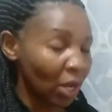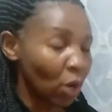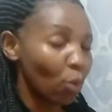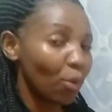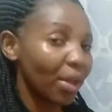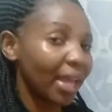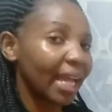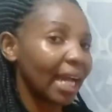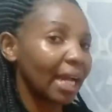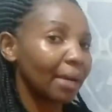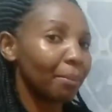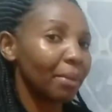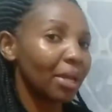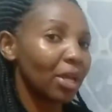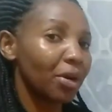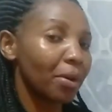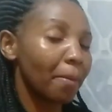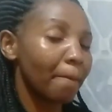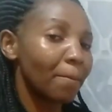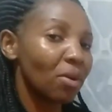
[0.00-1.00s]
we can be
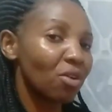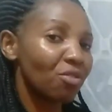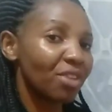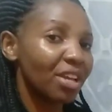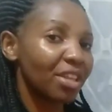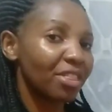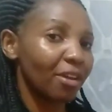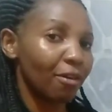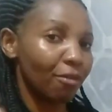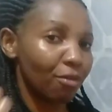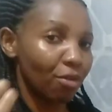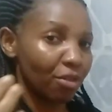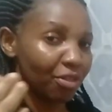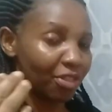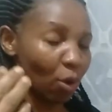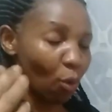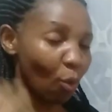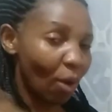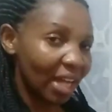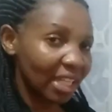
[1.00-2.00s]
removing
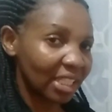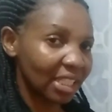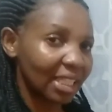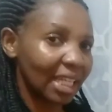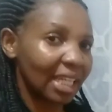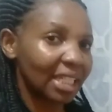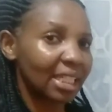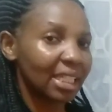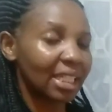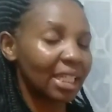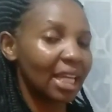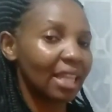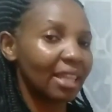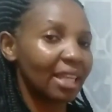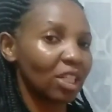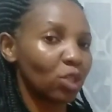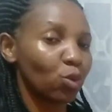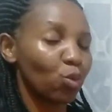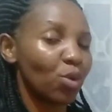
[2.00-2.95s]
the ones that